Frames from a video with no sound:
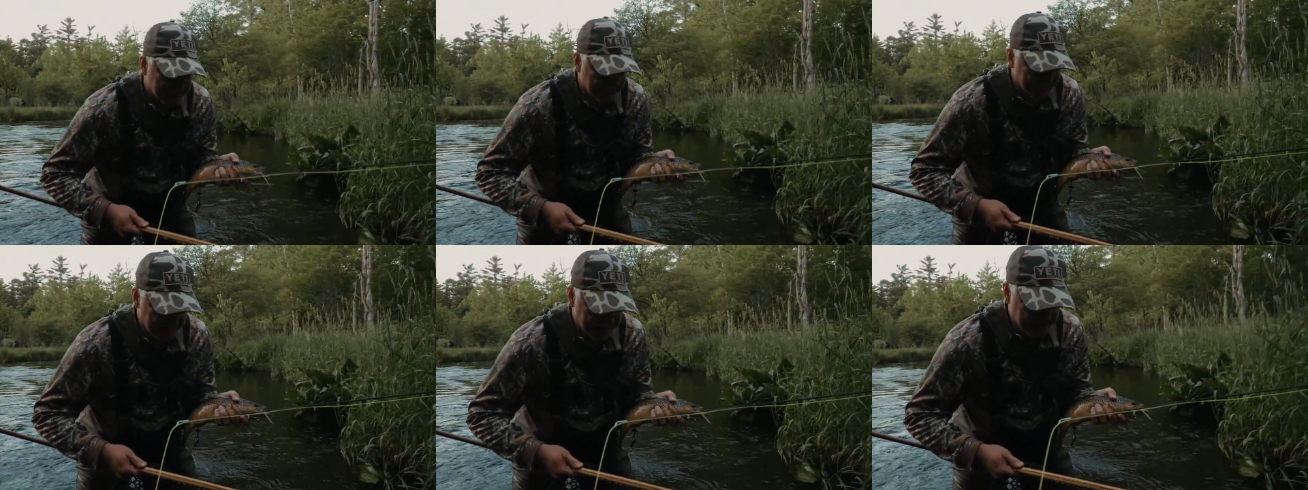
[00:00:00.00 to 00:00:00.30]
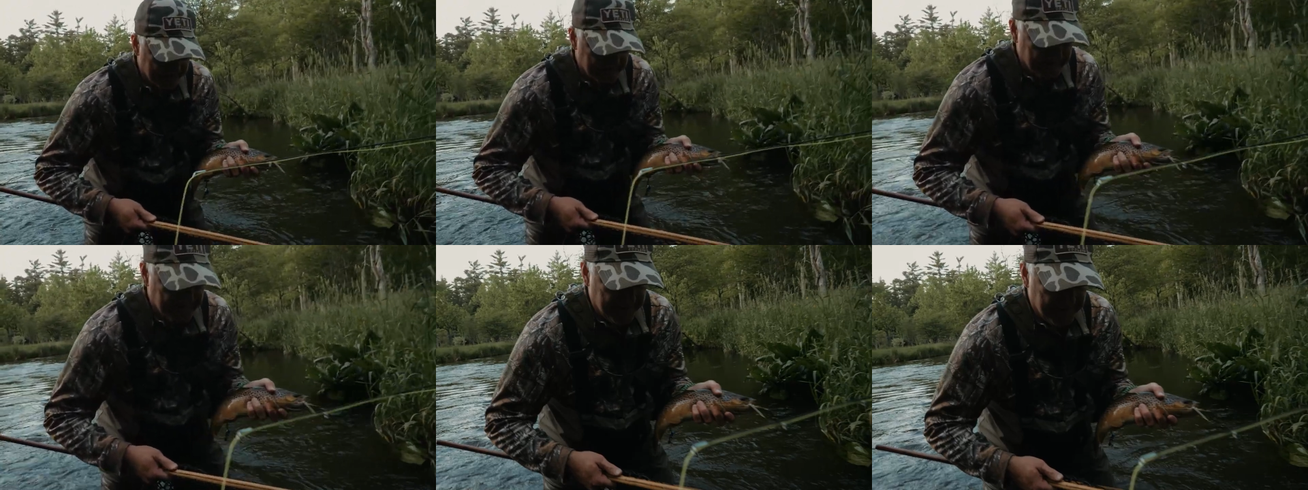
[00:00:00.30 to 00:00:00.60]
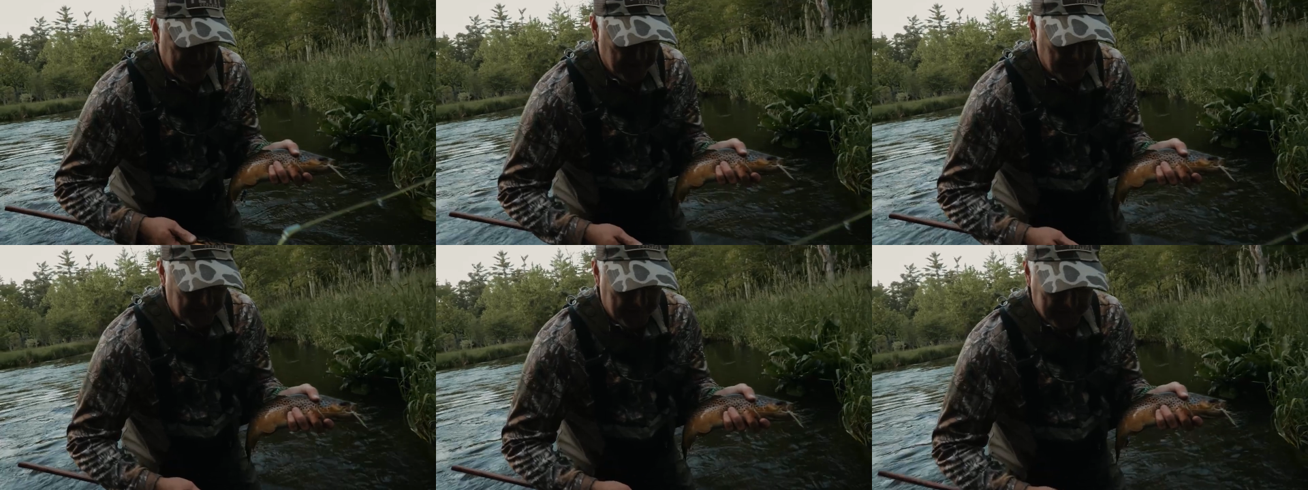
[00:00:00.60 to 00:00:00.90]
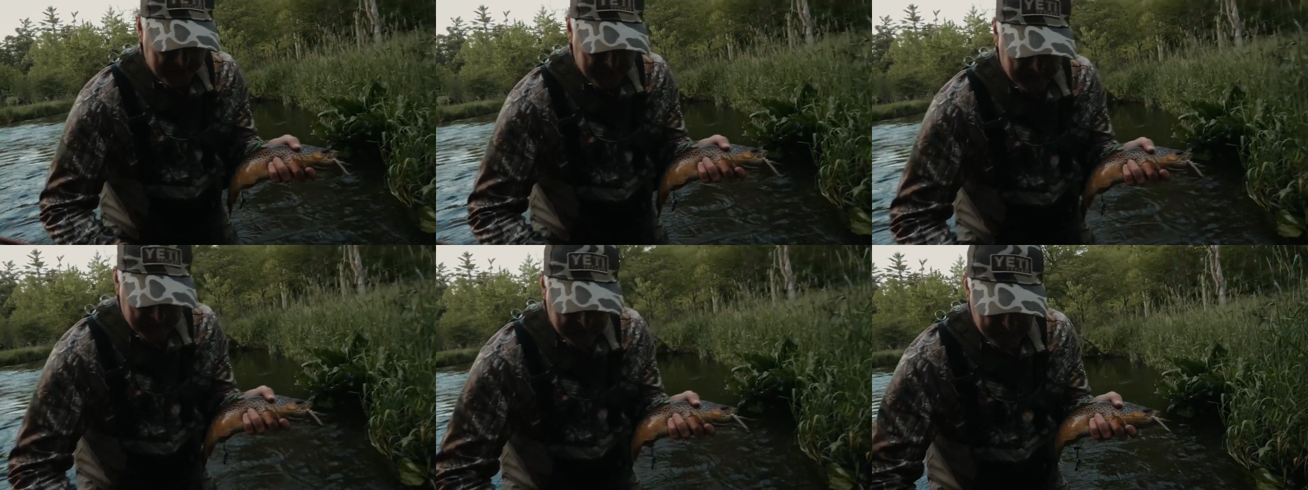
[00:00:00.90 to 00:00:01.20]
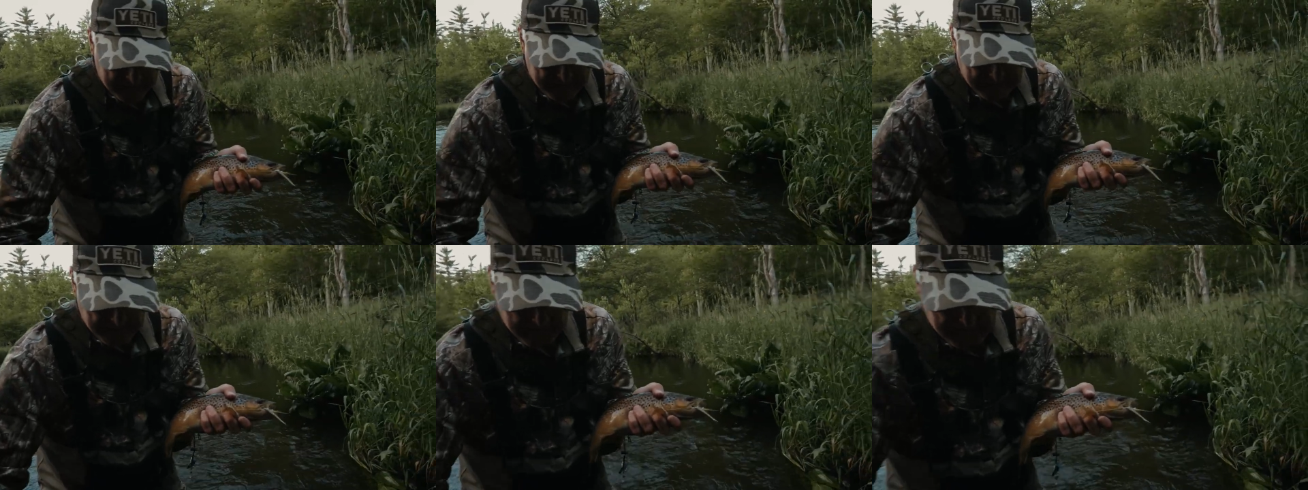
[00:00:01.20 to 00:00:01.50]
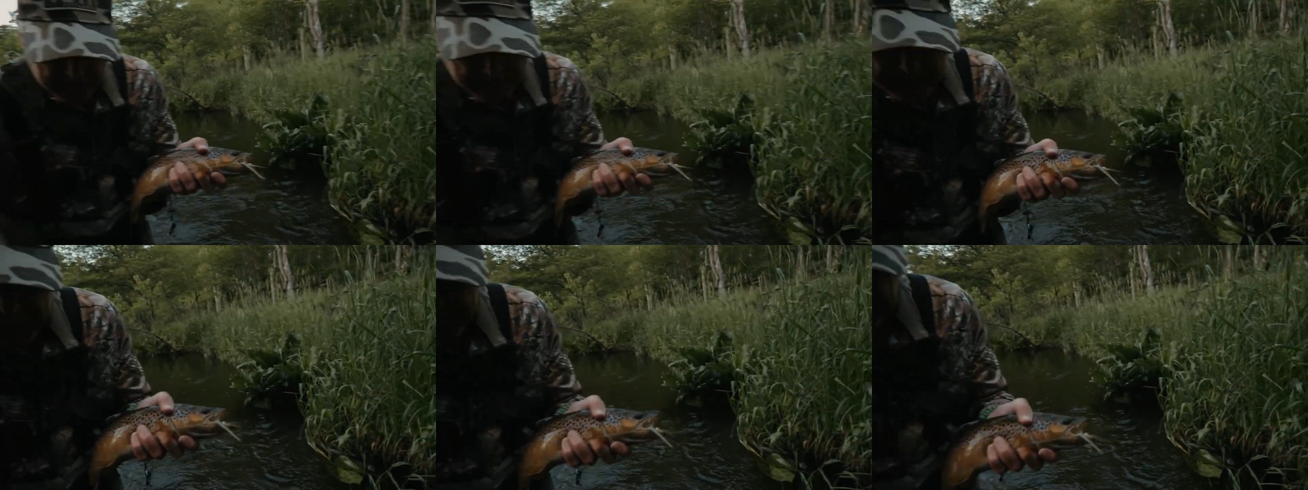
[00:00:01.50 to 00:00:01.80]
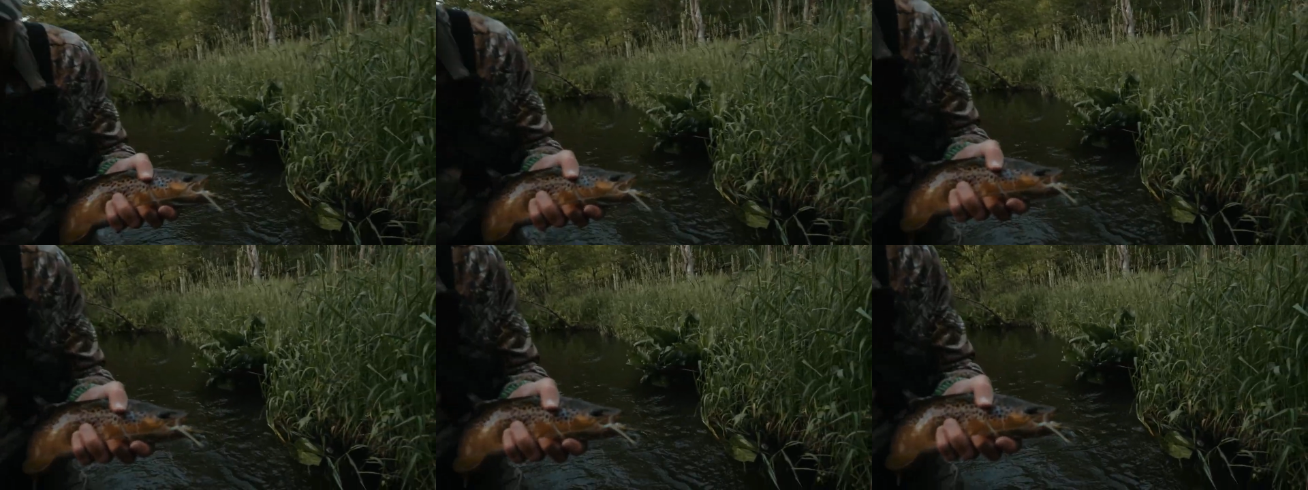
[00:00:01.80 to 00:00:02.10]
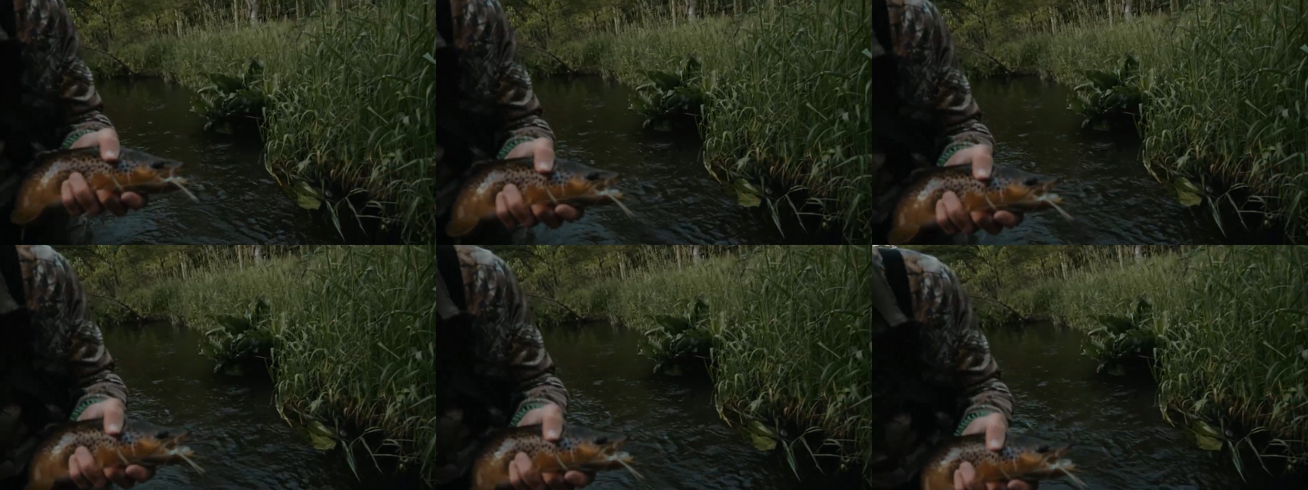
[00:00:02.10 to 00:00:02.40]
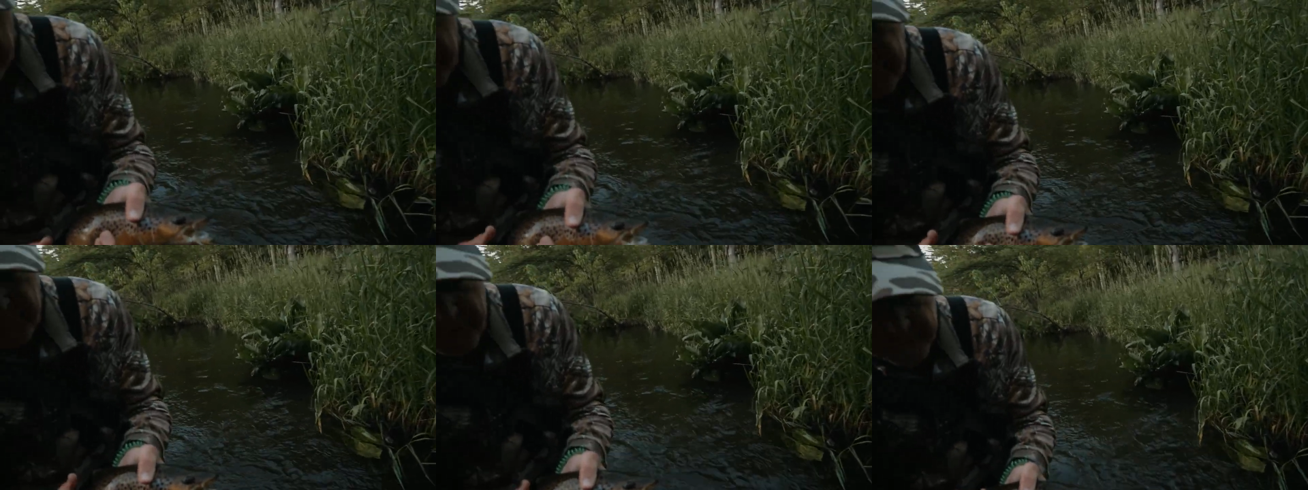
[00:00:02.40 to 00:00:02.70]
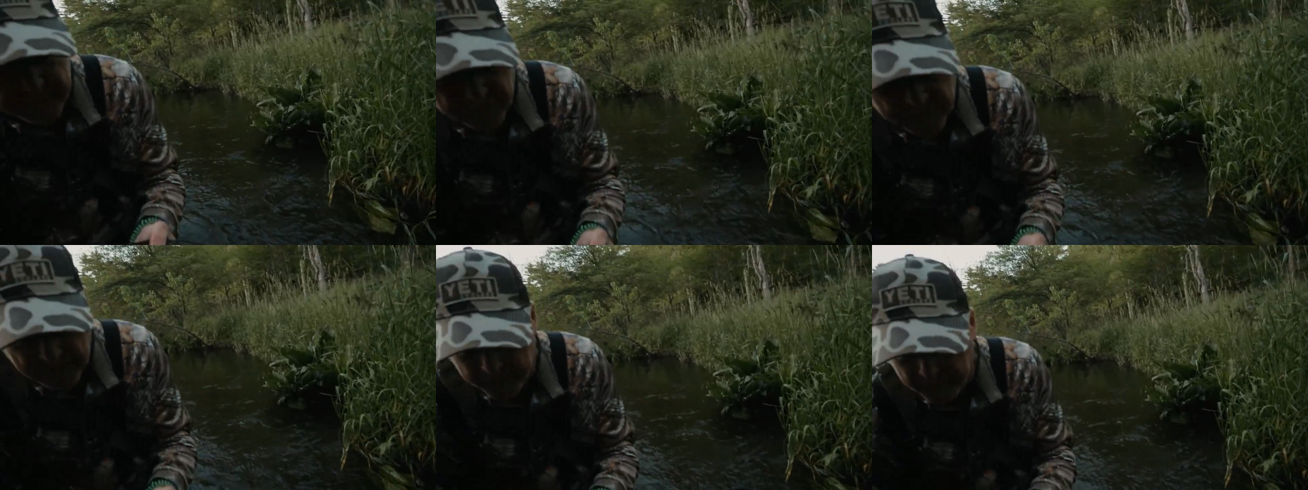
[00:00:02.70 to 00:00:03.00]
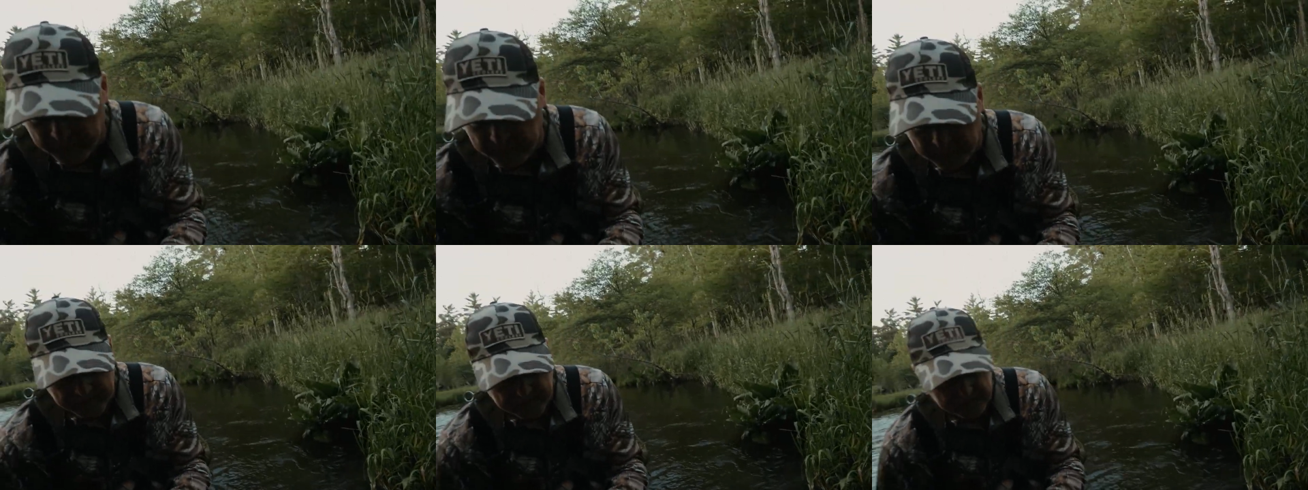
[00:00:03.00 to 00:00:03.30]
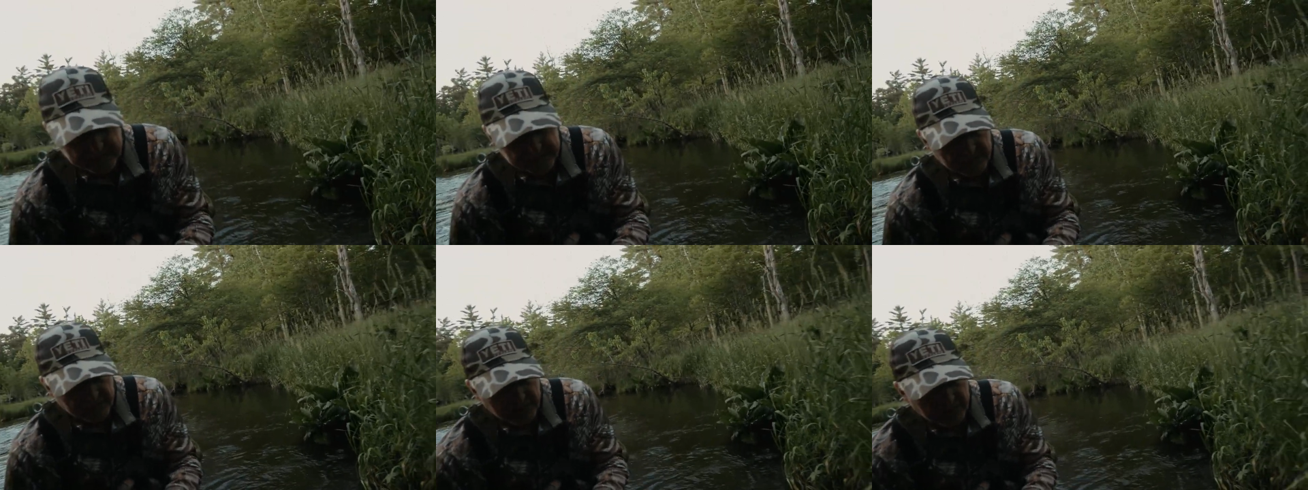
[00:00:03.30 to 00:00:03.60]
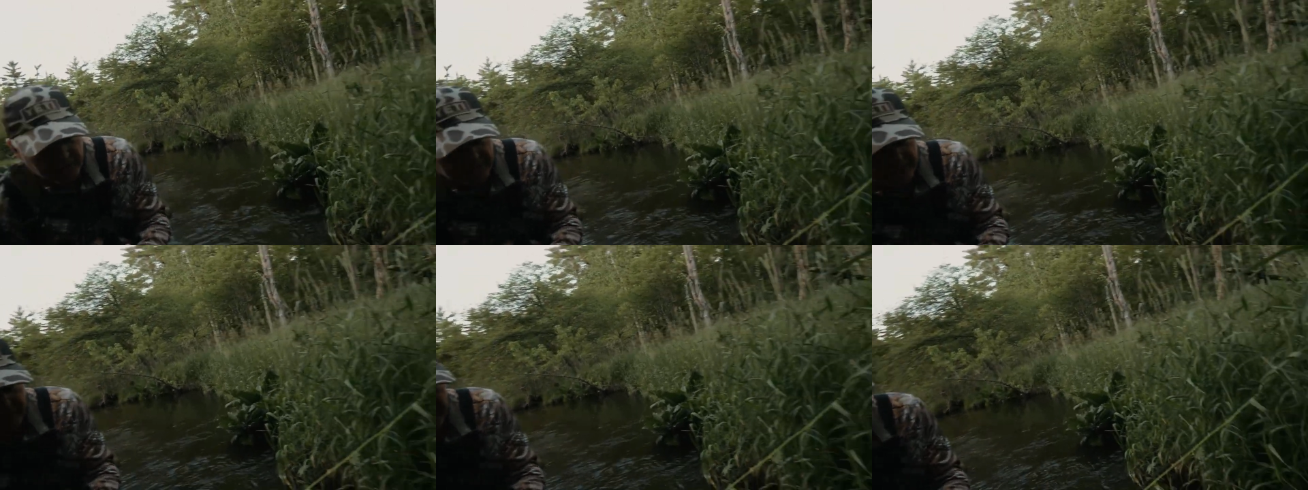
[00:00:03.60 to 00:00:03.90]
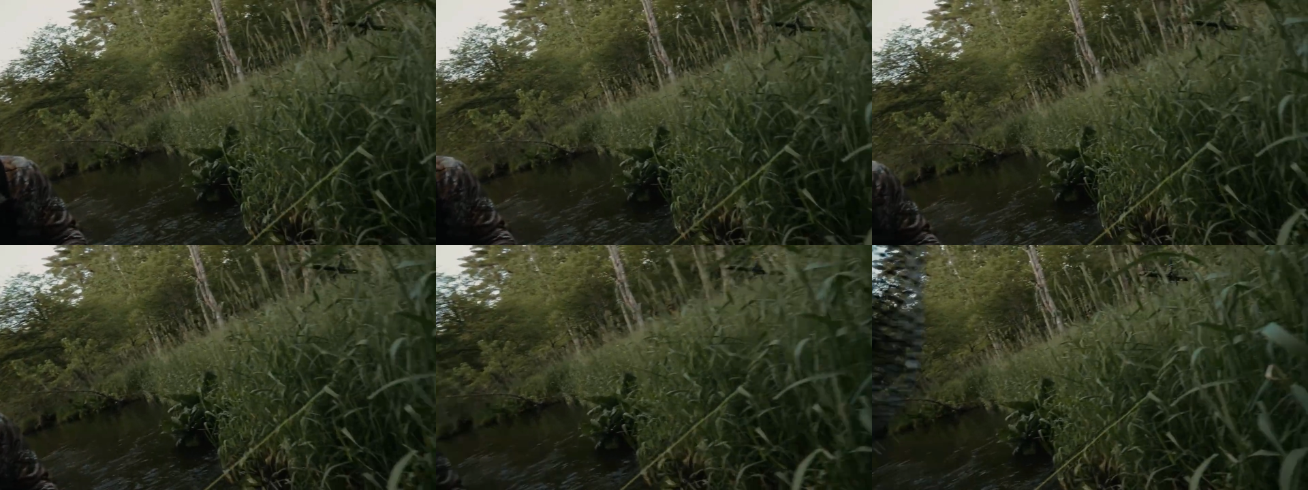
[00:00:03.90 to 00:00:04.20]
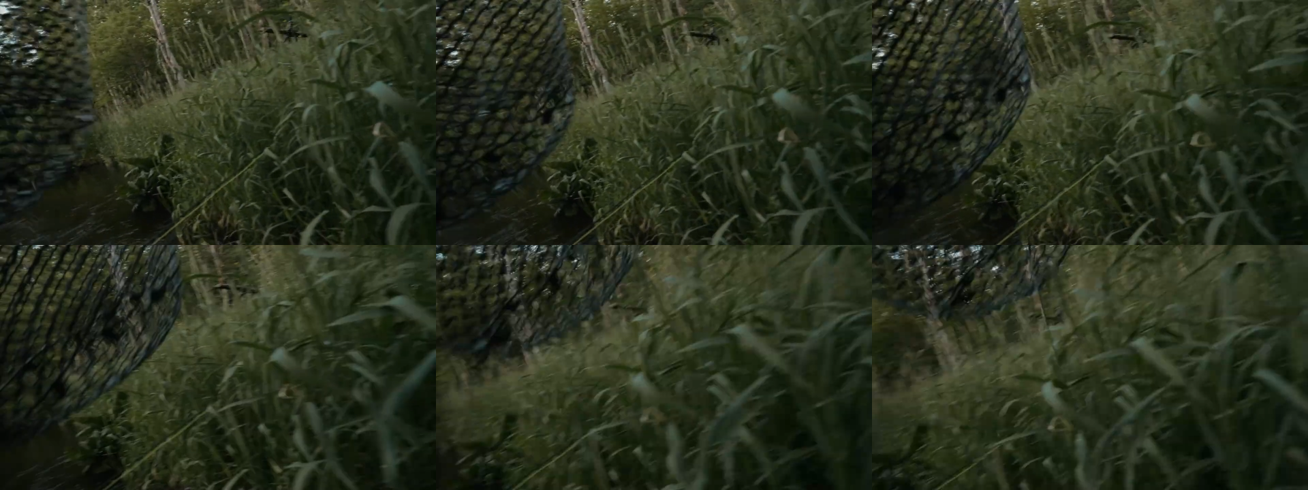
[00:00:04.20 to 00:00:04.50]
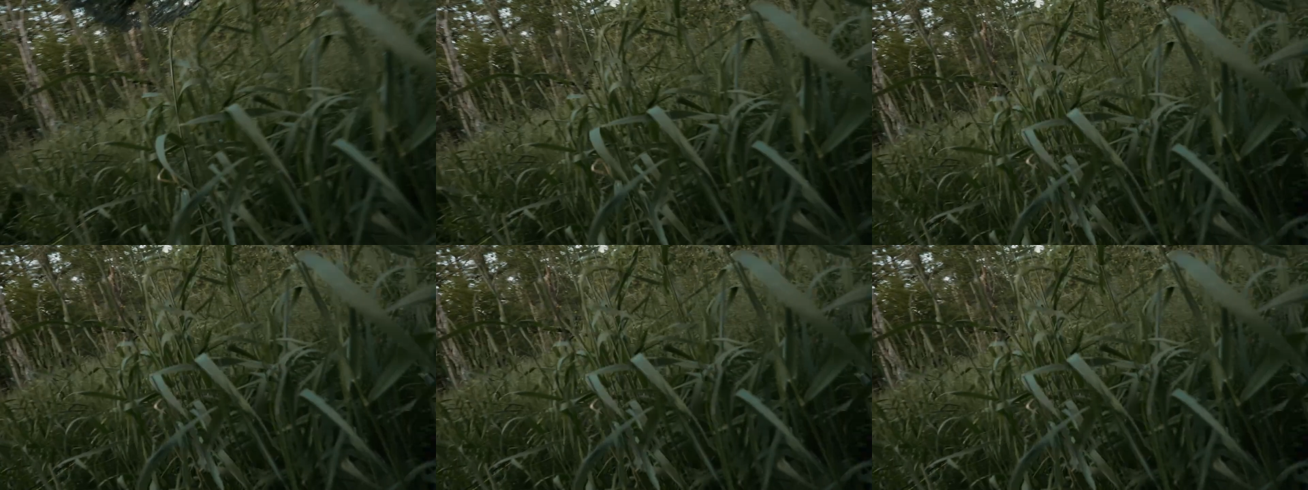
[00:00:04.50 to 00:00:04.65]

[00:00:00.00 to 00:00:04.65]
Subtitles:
(no speaker visible)